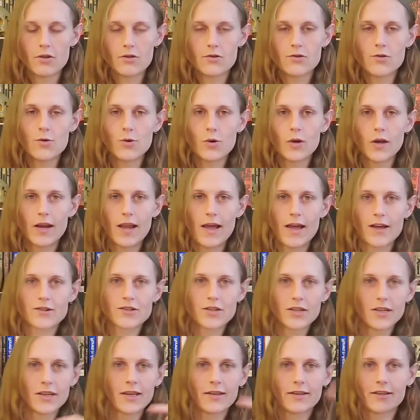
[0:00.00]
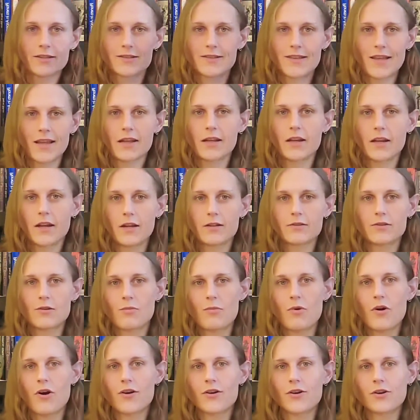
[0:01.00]
you can actually extend it into
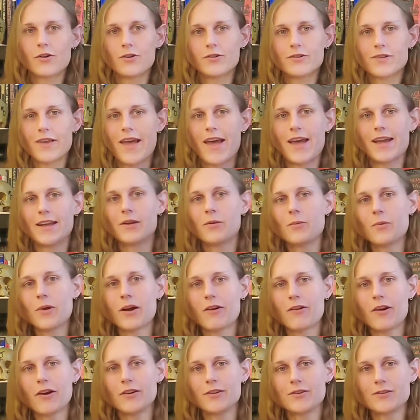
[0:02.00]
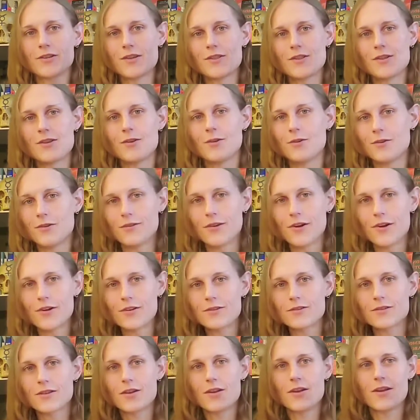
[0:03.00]
particles anywhere else in the
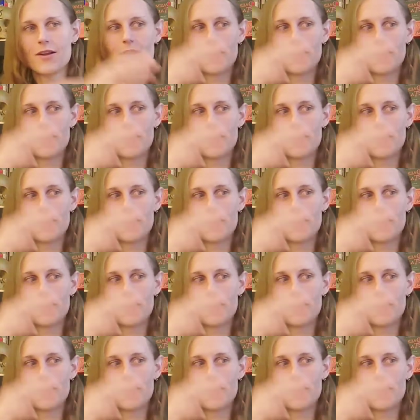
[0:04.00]
universe,